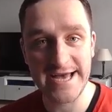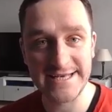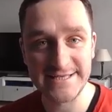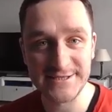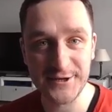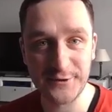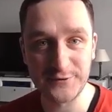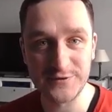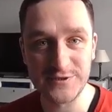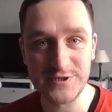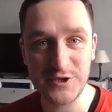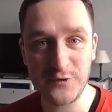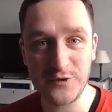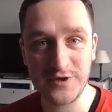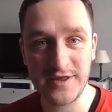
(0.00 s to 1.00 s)
So see
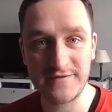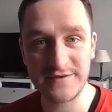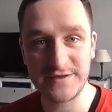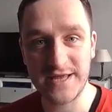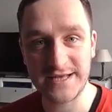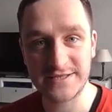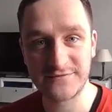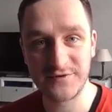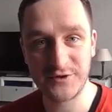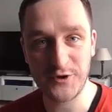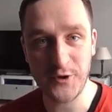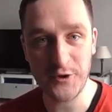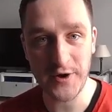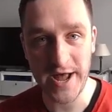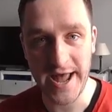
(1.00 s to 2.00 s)
you in the next
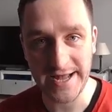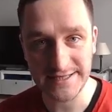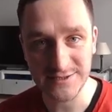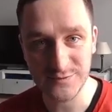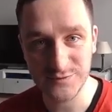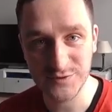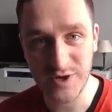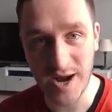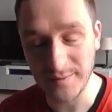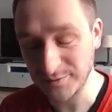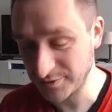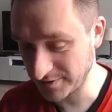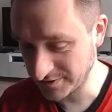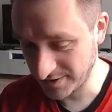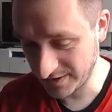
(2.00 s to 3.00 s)
video, and subscribe
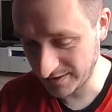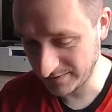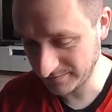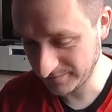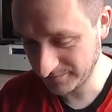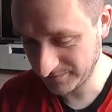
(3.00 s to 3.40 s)
to the channel.